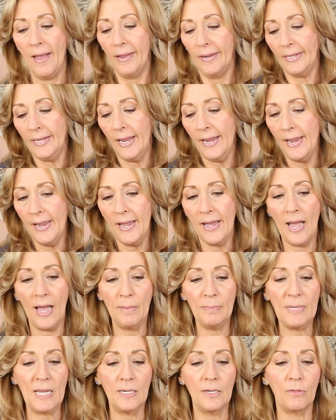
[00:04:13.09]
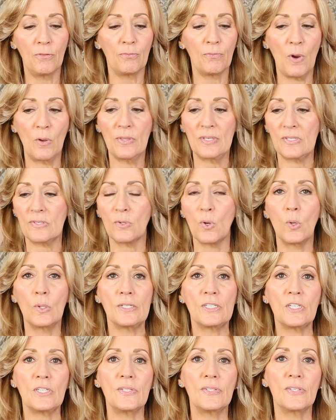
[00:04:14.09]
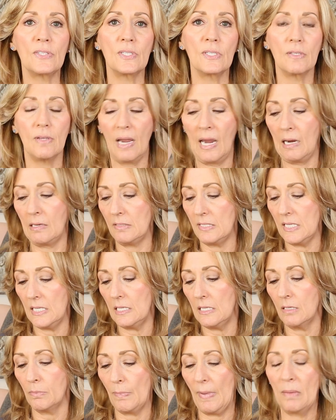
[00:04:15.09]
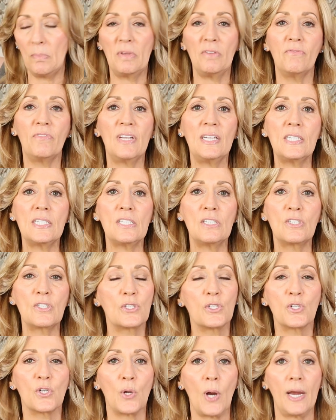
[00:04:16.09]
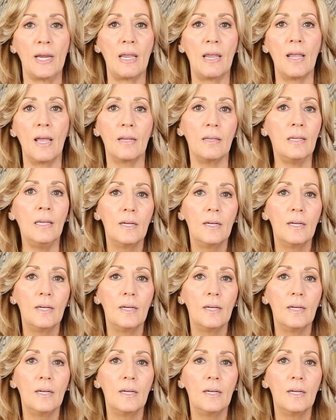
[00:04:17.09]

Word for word: yeah, I'm gonna throw this gorgeous antique, maybe vintage tray.